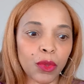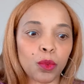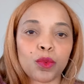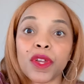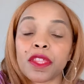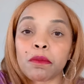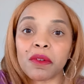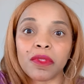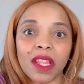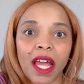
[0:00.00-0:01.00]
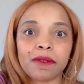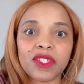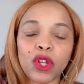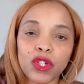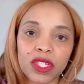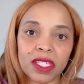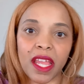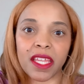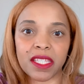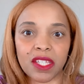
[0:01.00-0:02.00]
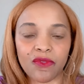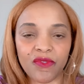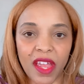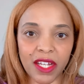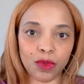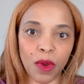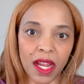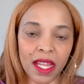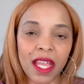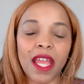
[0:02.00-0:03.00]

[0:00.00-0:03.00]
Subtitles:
The rhythm of life starts to take its effect, right?